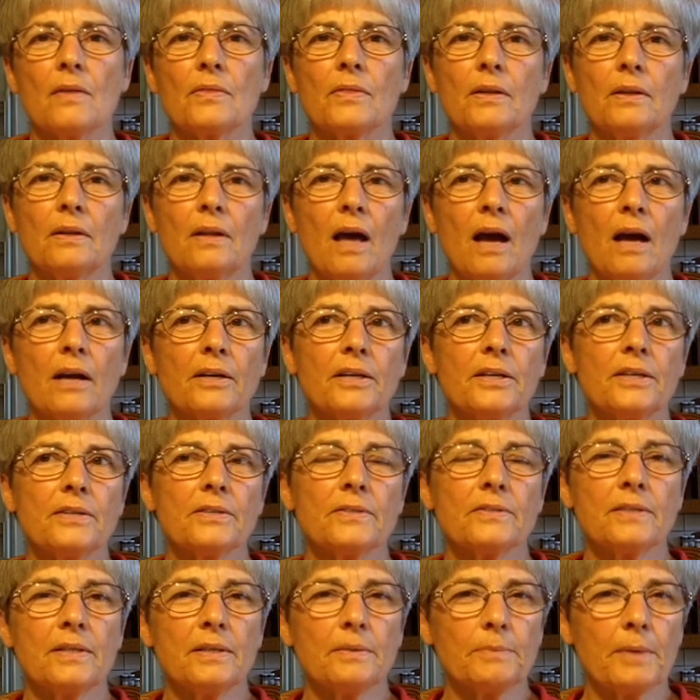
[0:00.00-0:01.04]
The longer you
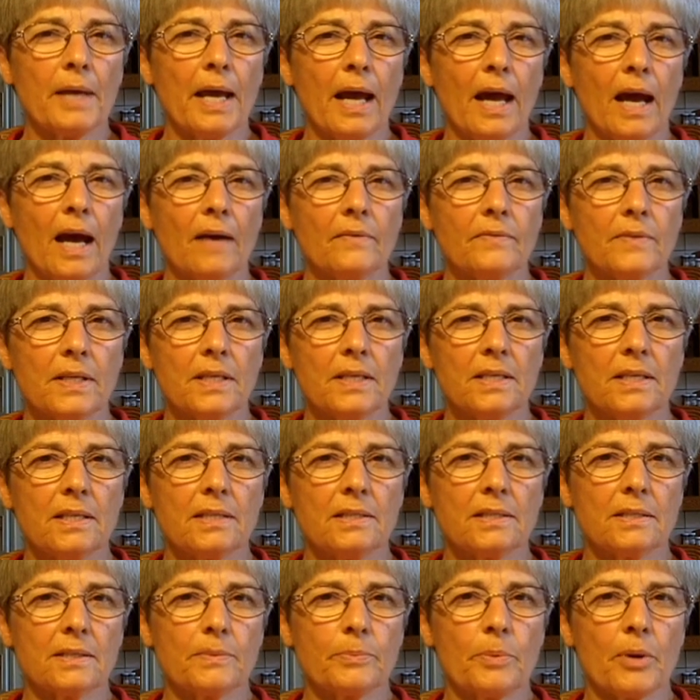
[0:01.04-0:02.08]
seem to have the
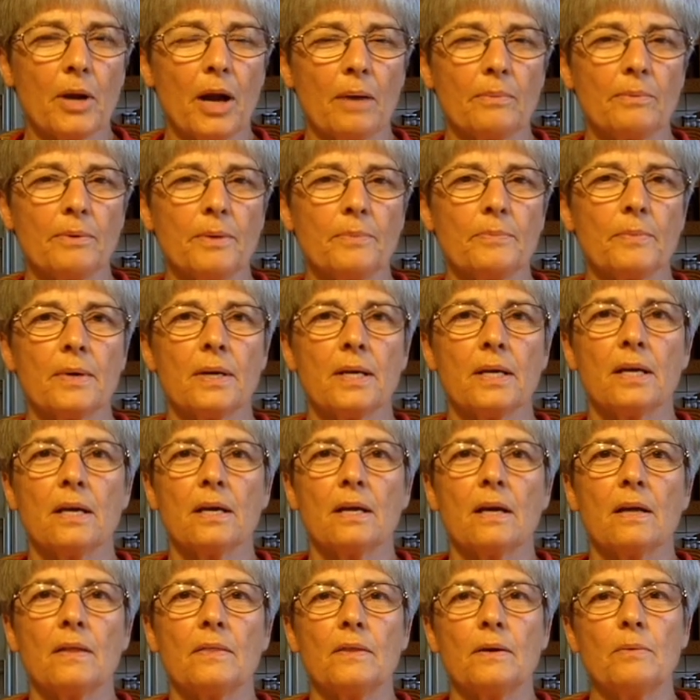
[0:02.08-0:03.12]
yeast problem,
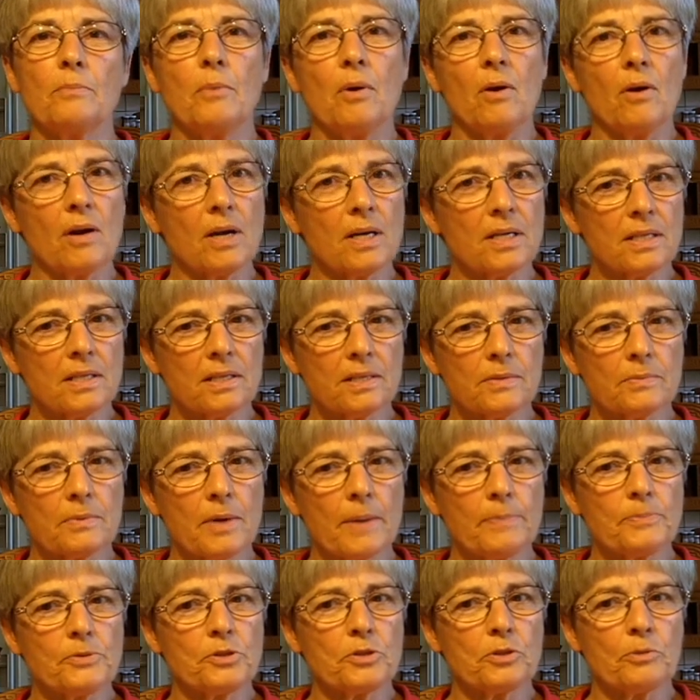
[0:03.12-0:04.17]
the more it
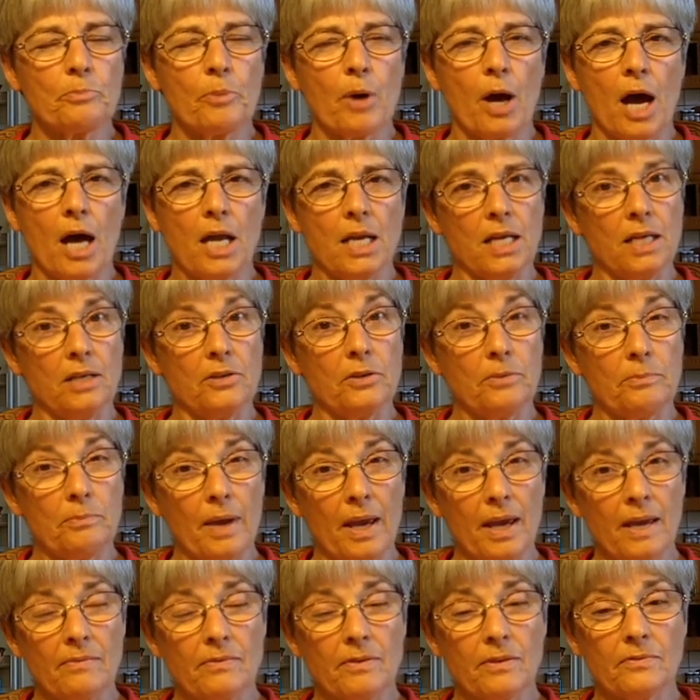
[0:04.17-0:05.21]
disrupts your body, and you
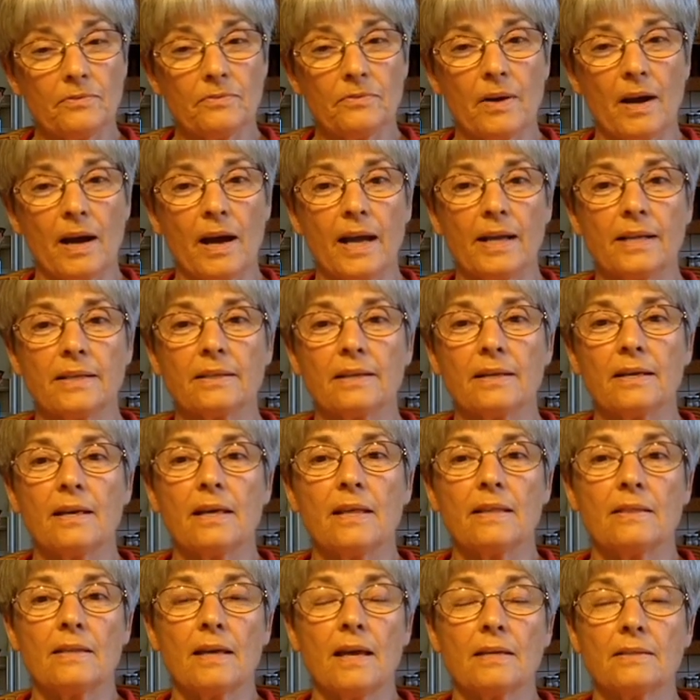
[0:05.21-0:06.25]
may even find
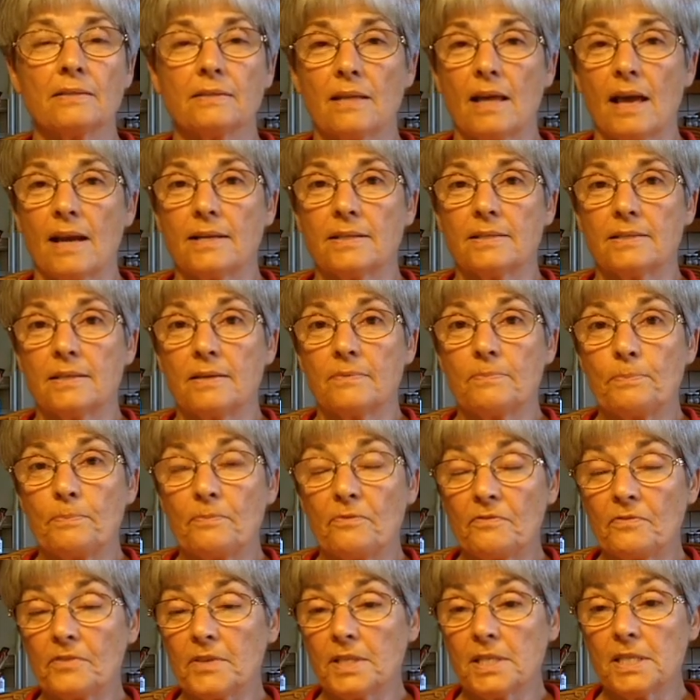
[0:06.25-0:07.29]
things like
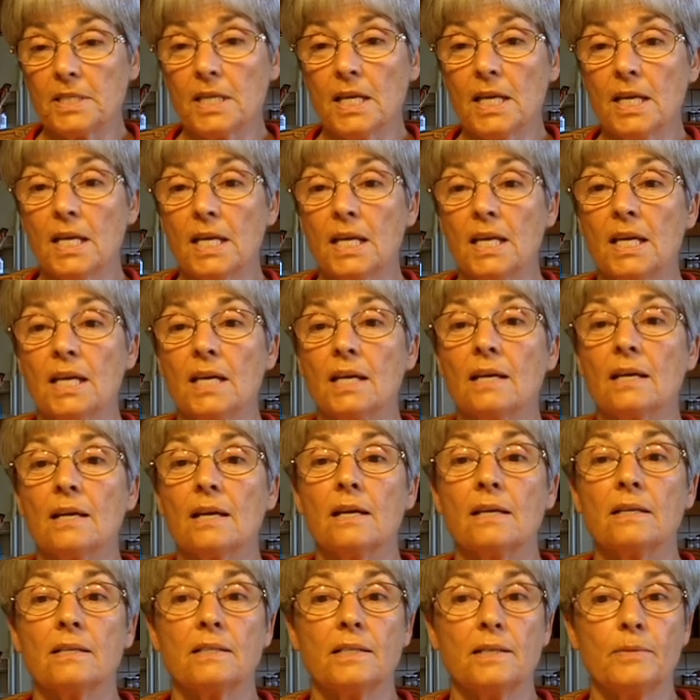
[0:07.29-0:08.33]
fatigue,
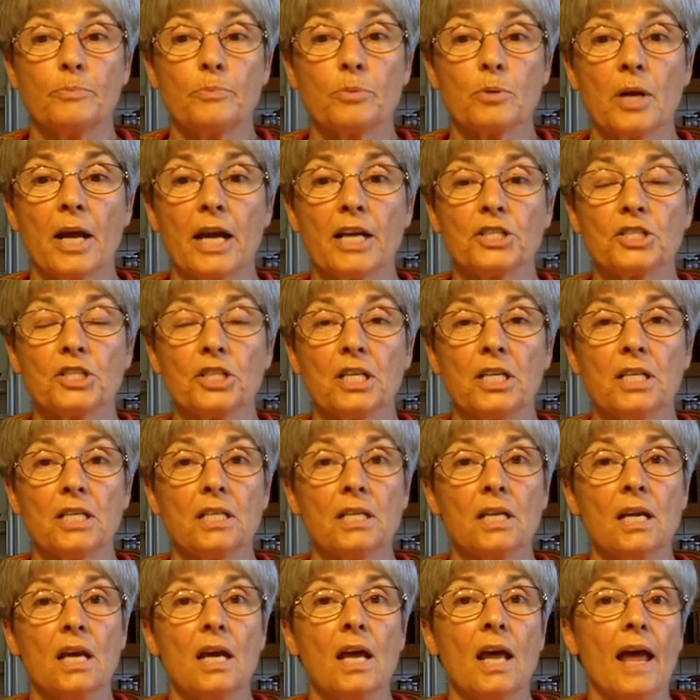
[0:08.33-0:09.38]

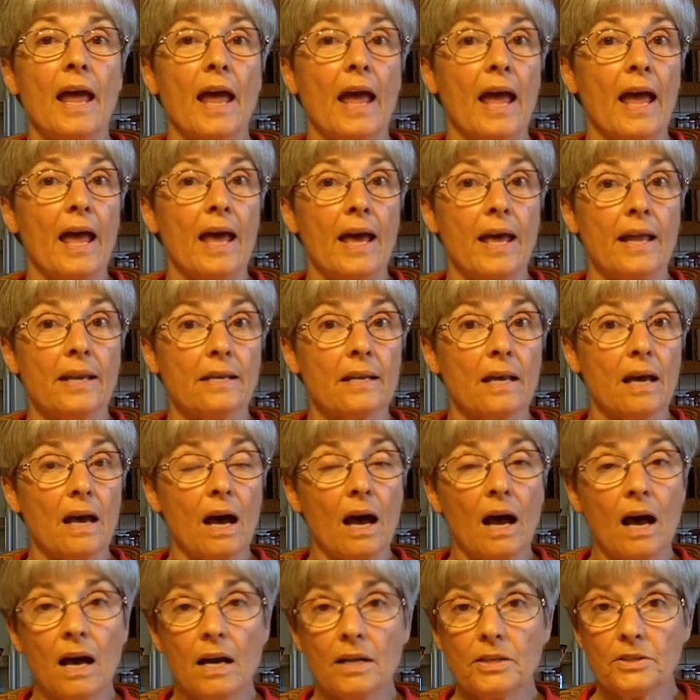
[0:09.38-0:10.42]
depression, and
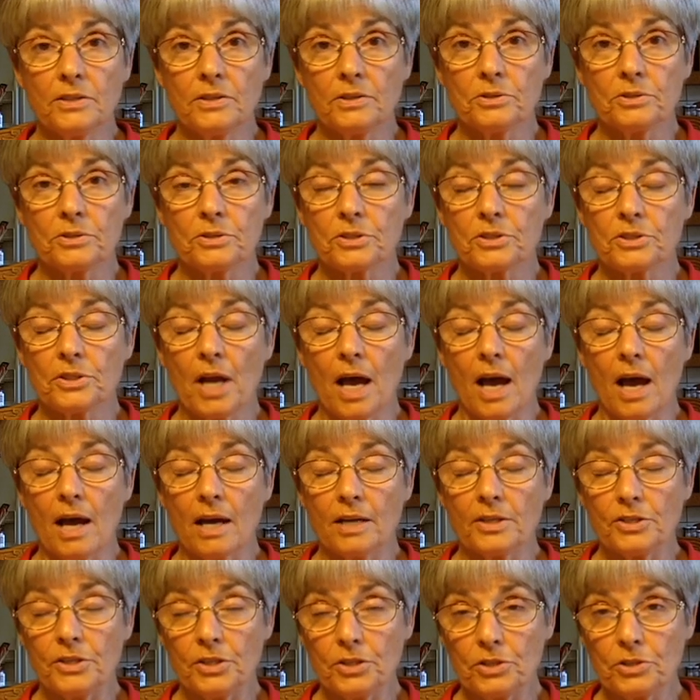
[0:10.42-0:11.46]

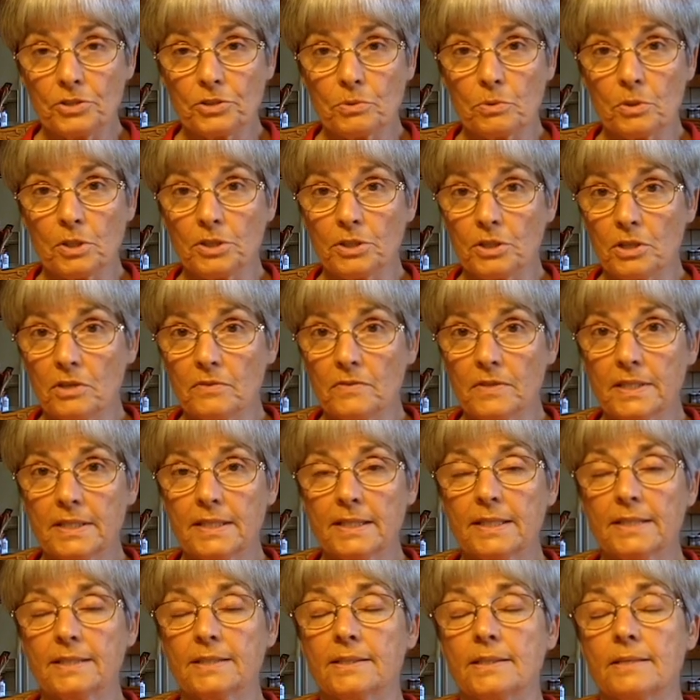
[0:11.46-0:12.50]
unusual nervous
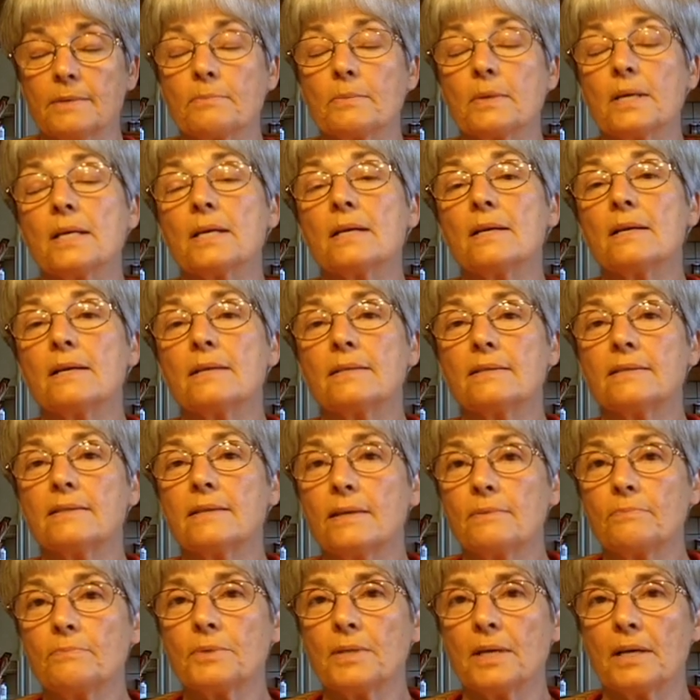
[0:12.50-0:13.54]
system
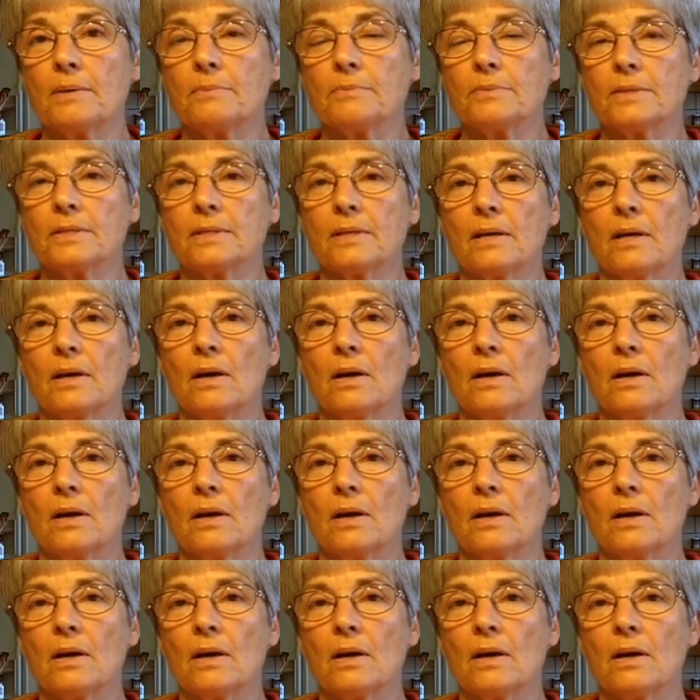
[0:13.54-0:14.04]
symptoms